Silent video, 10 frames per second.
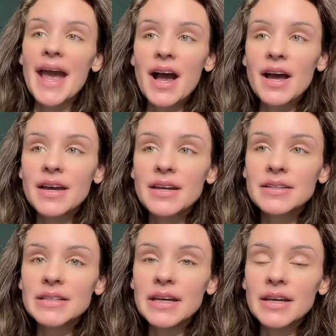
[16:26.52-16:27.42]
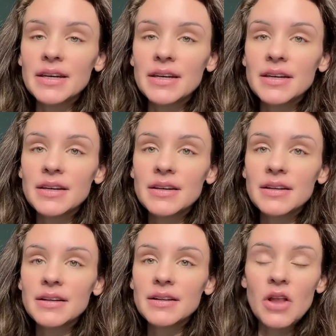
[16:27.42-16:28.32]
And
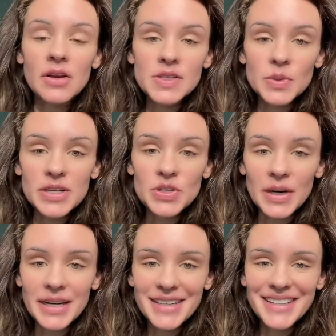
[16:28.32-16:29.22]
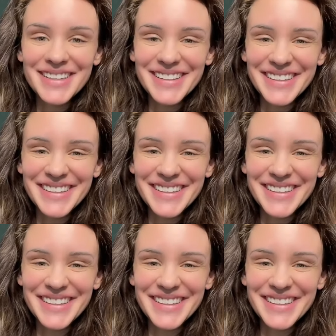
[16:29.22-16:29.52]
long story short,